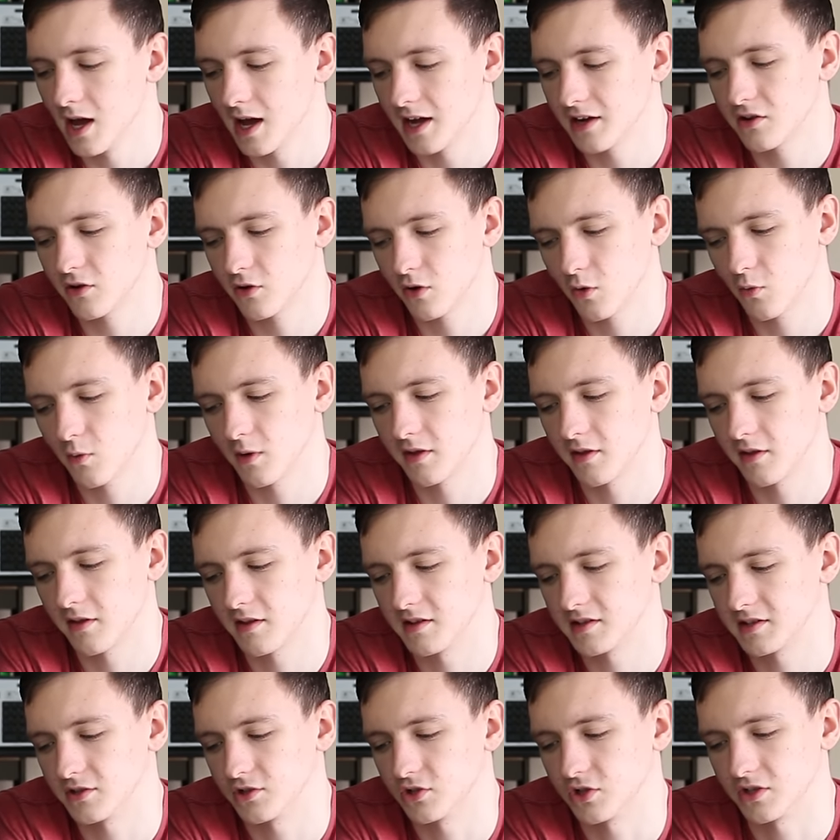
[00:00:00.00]
I don't know whether
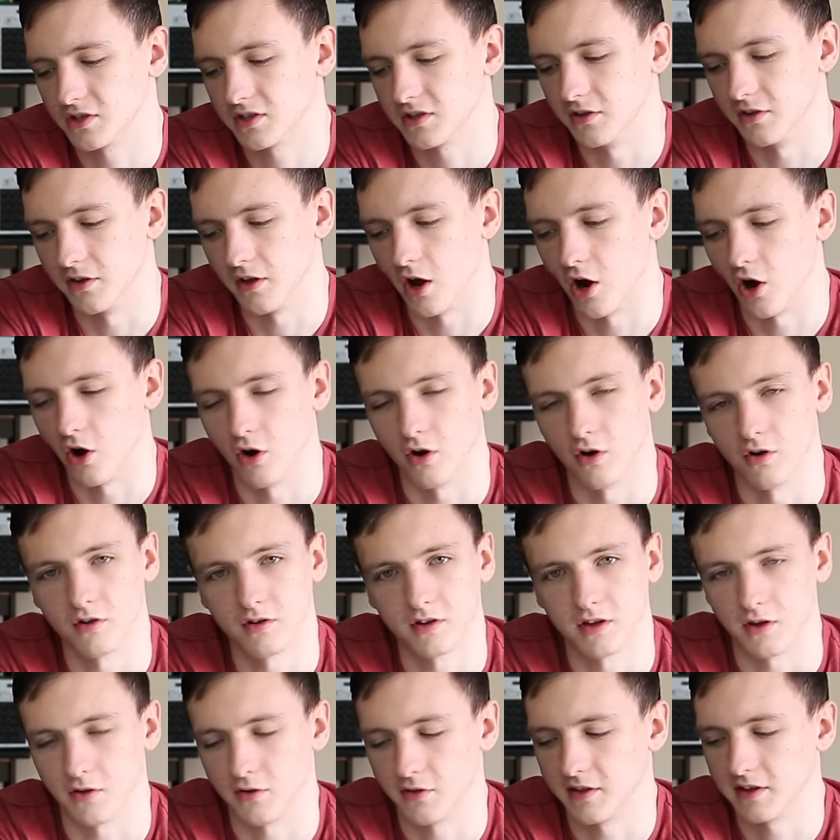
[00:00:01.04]
this is just our,
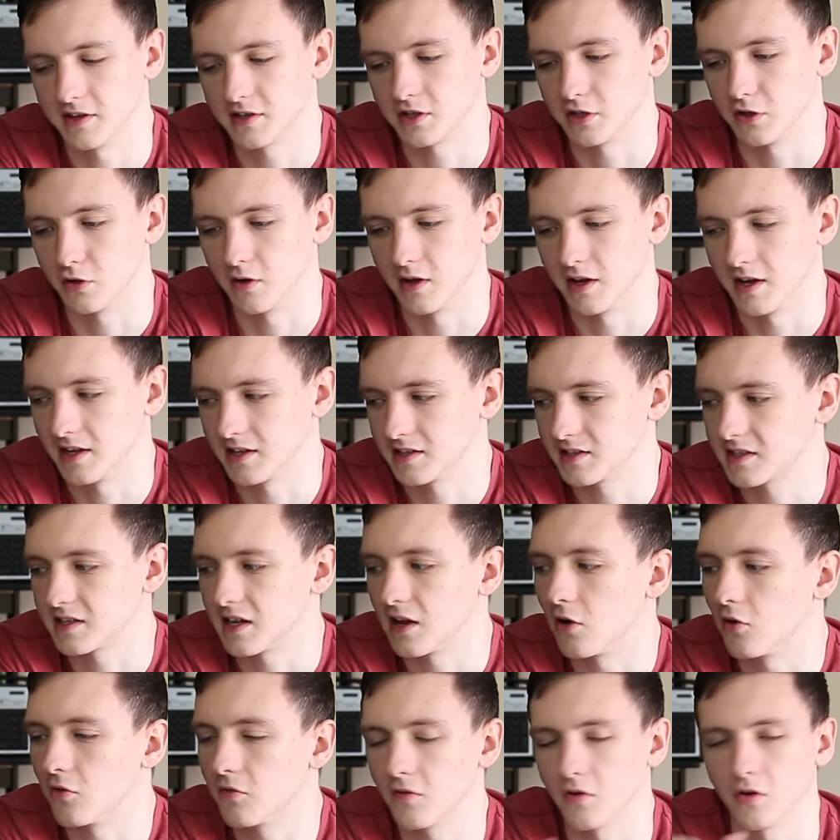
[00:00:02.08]
you know, this unit
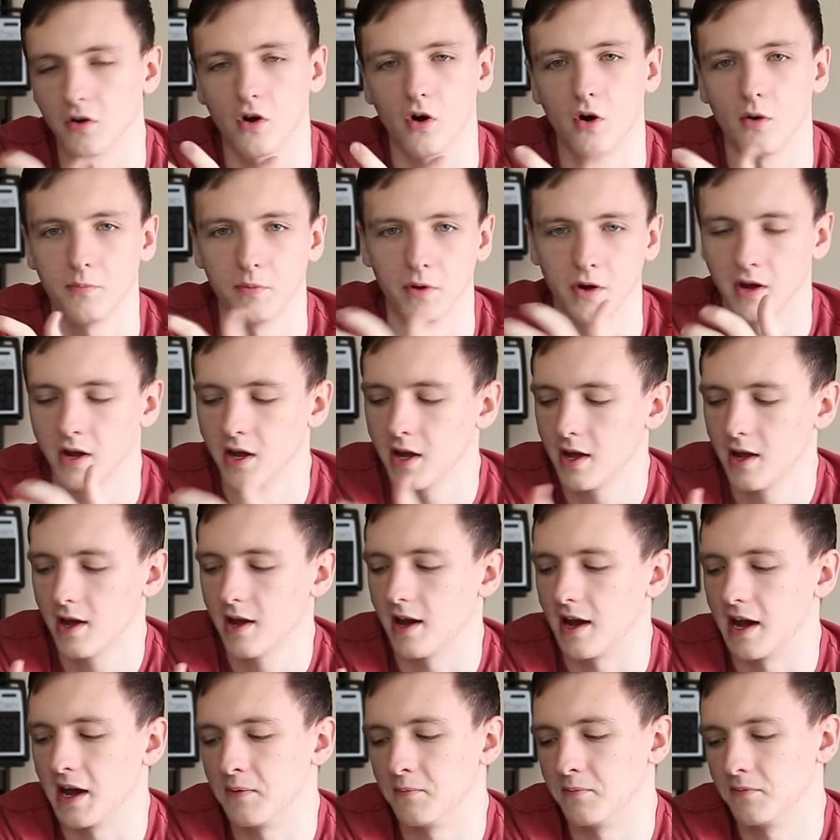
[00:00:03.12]
itself or not, but
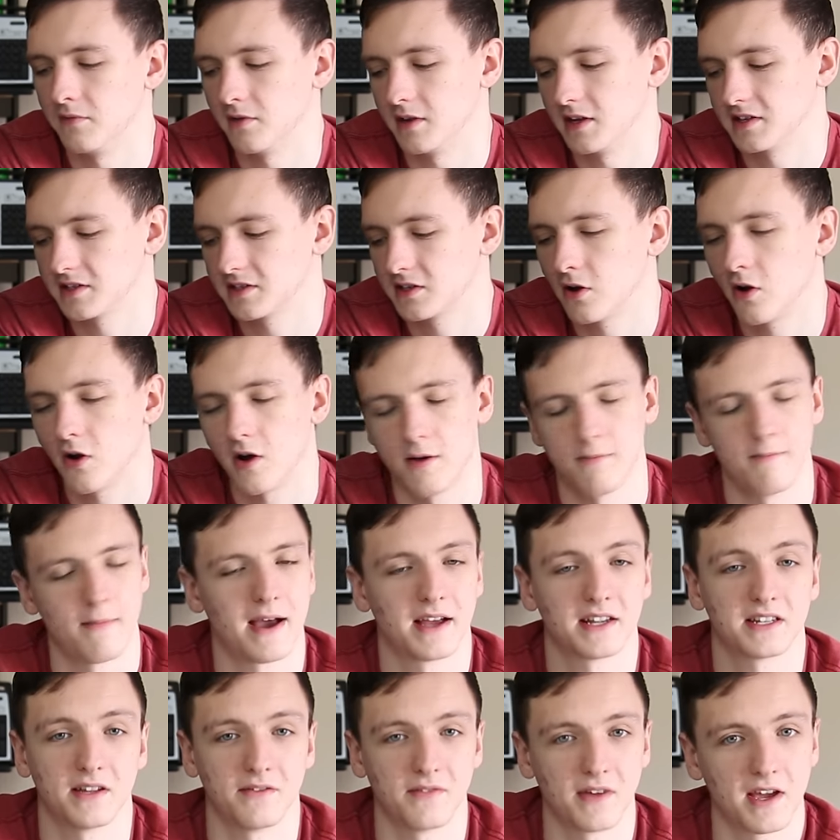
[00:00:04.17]
um, it's not a
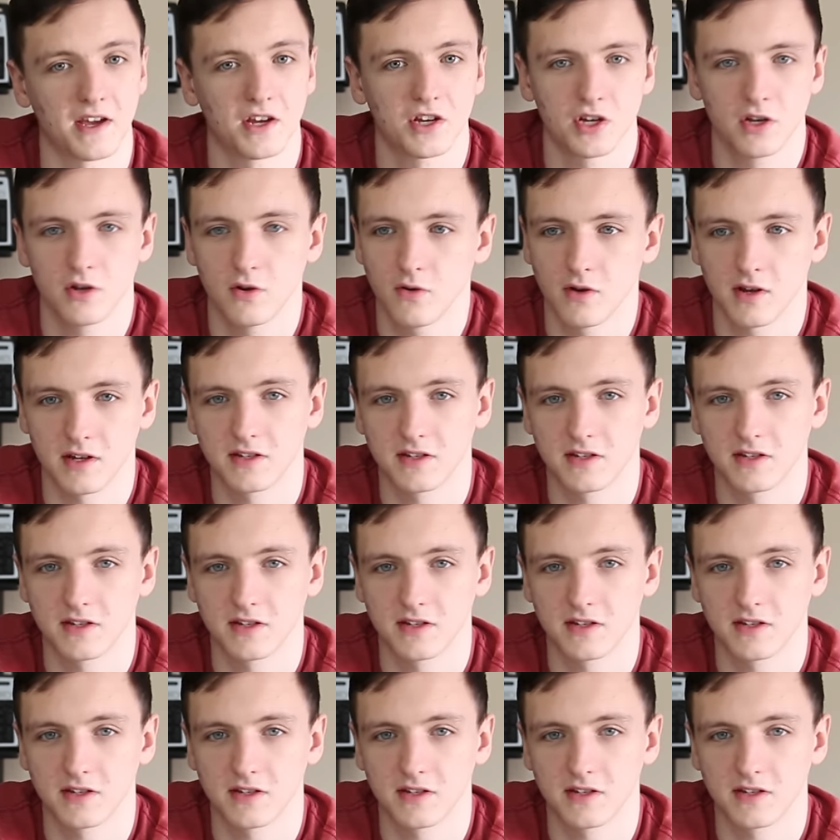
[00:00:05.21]
massive issue.